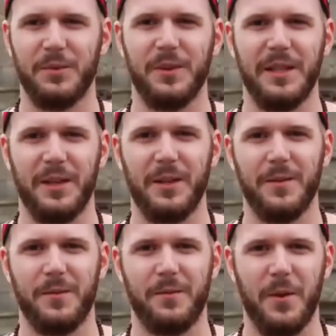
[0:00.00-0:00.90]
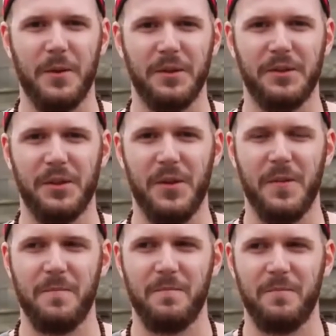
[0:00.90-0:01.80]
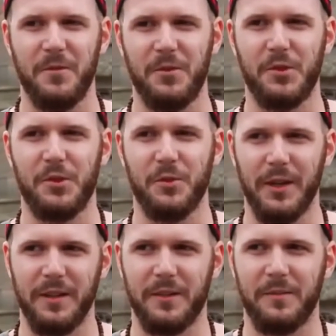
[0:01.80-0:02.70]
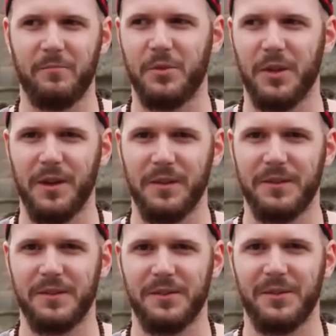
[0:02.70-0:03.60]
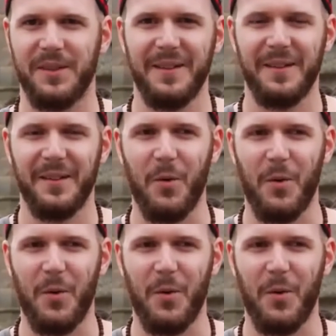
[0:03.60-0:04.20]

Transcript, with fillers: life was really kind of focused on drink, drugs.